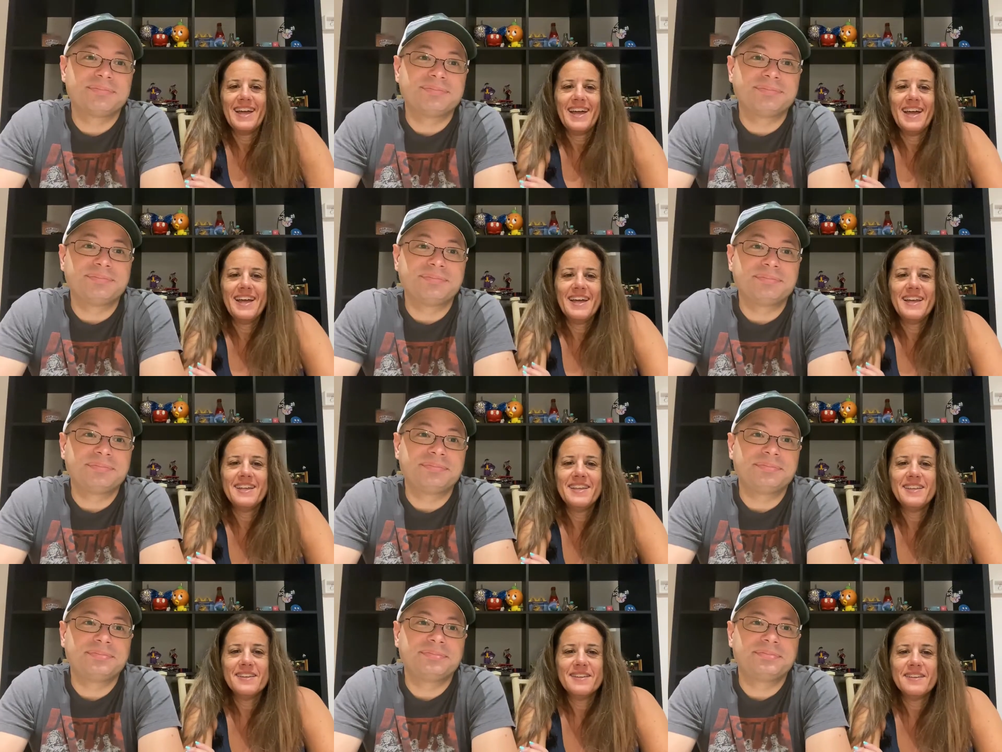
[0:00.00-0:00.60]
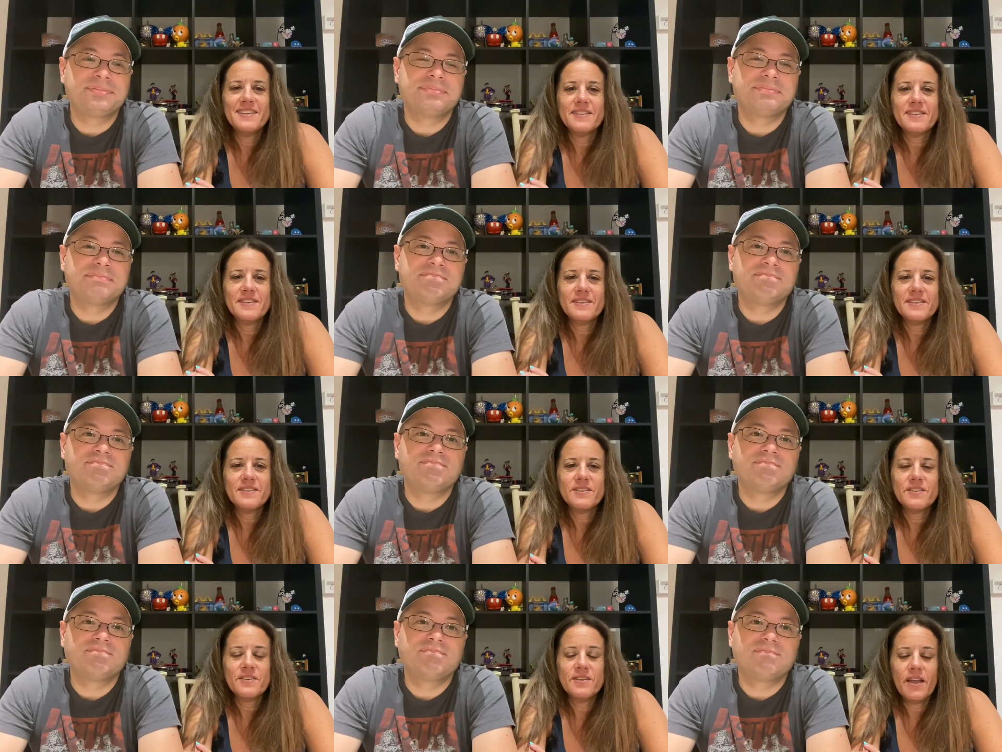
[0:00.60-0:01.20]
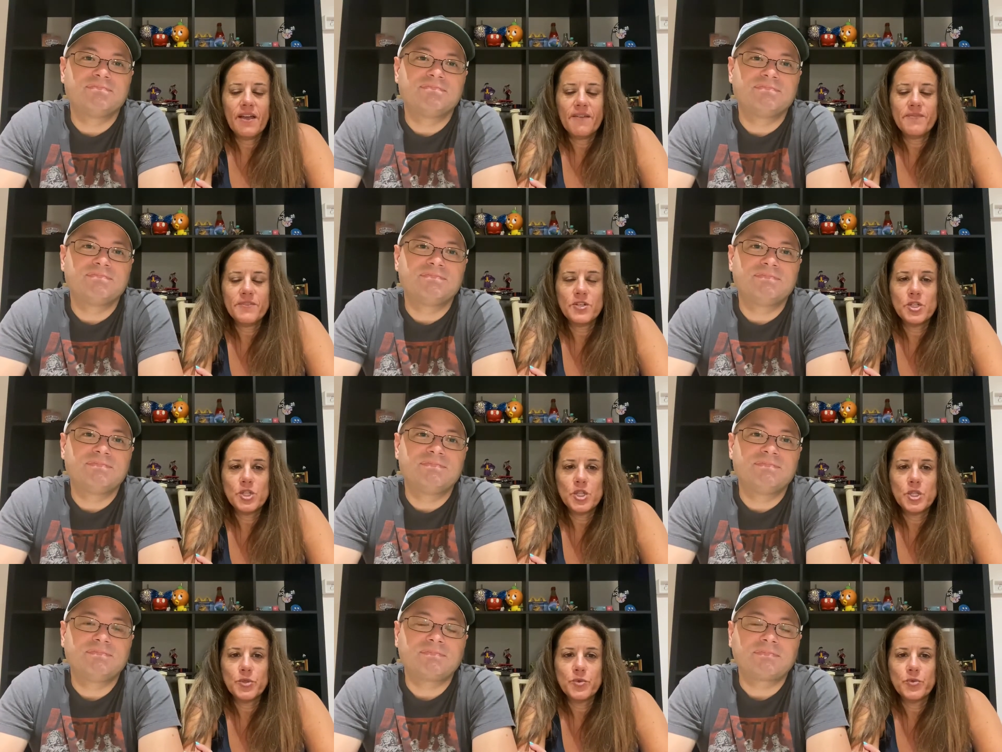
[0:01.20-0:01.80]
Speaker 1: Hi. Good
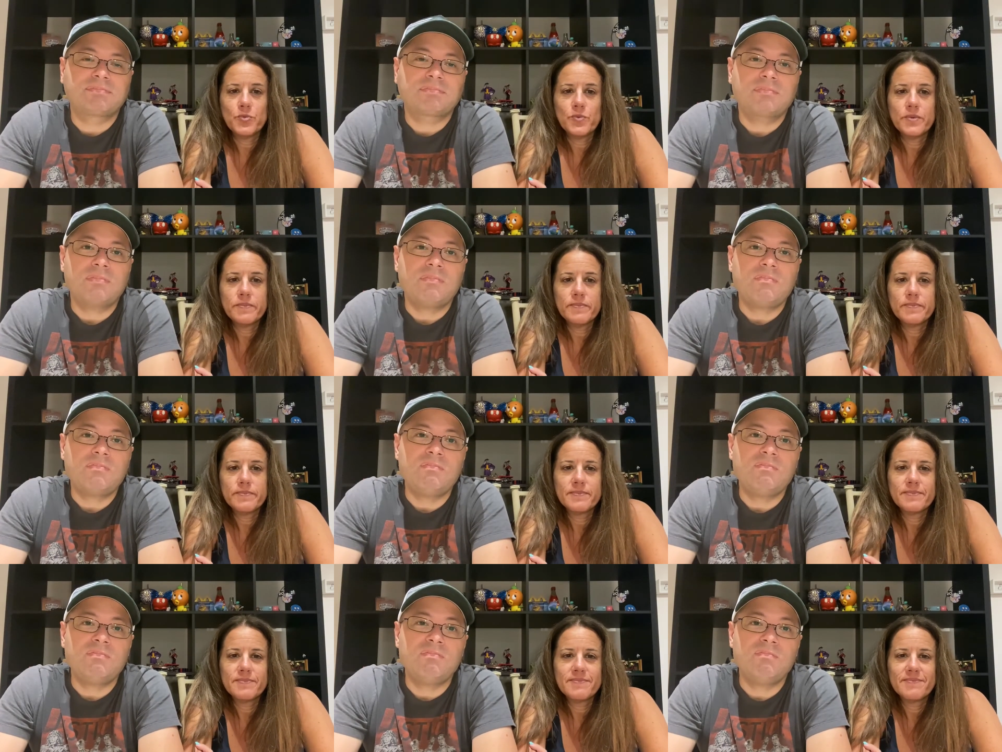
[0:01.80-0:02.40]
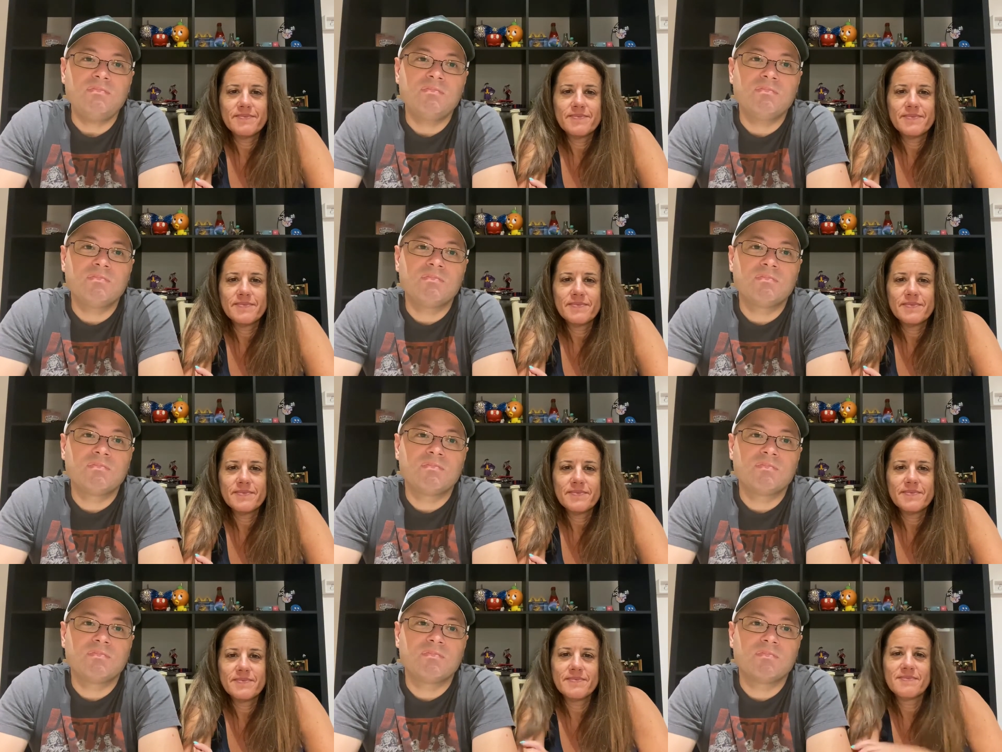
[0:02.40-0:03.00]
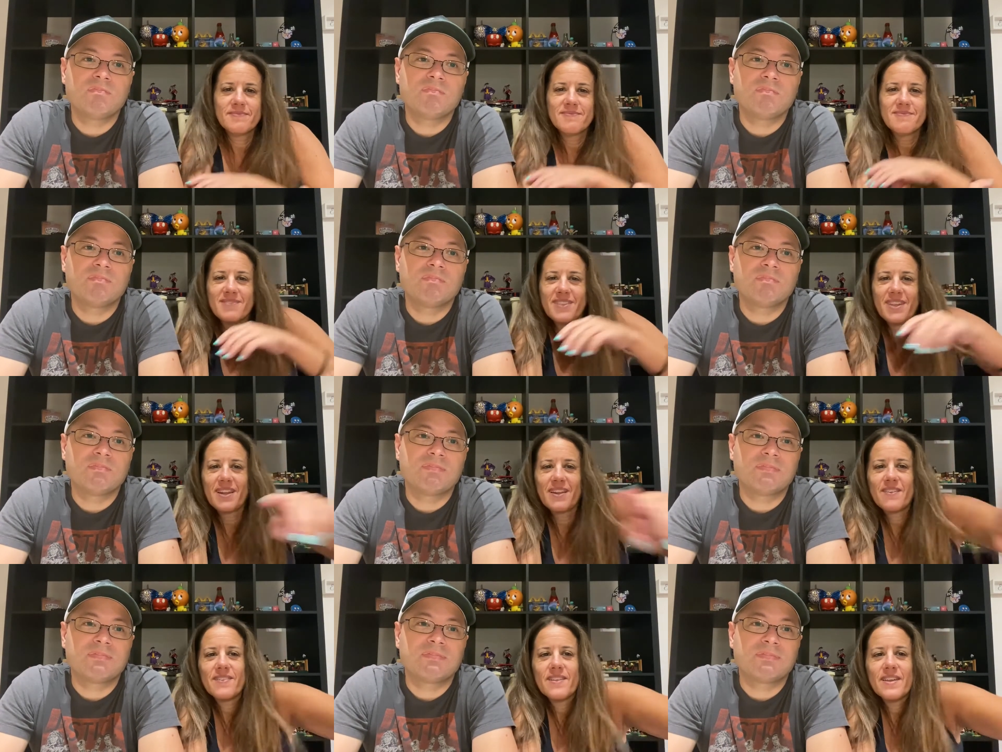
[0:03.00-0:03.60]
afternoon.
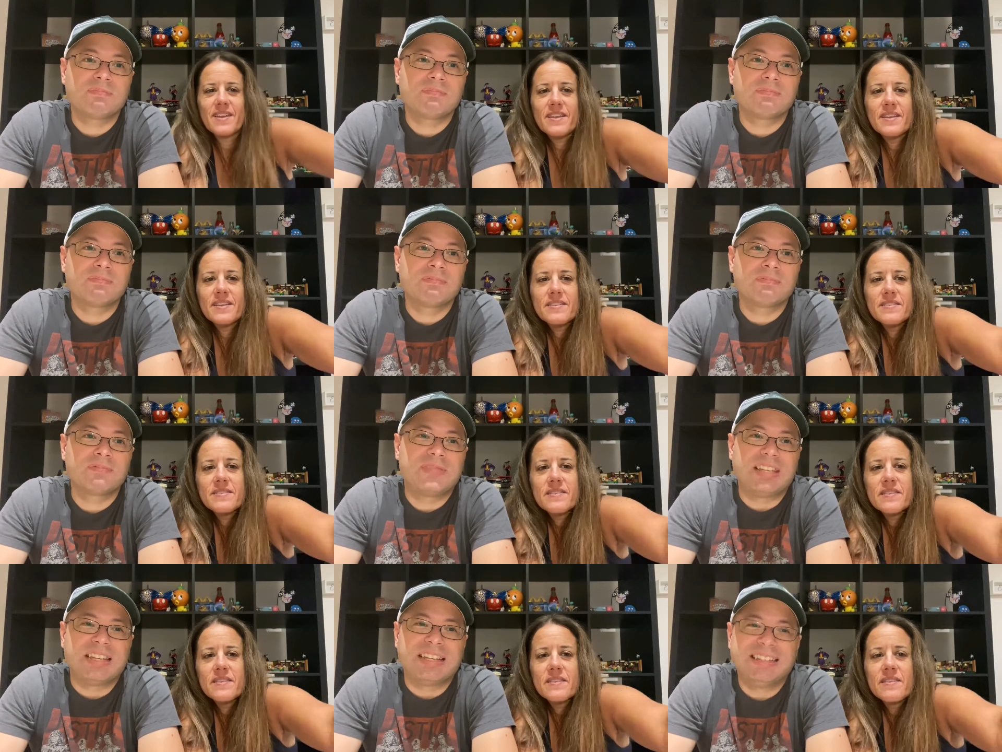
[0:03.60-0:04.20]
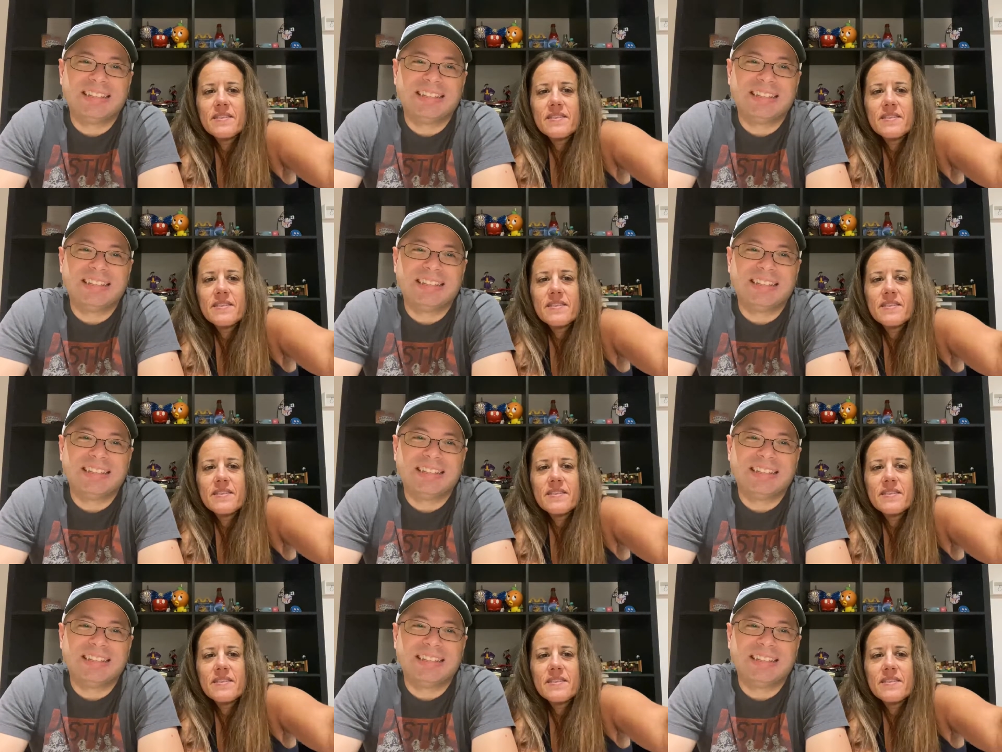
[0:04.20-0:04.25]
No, I not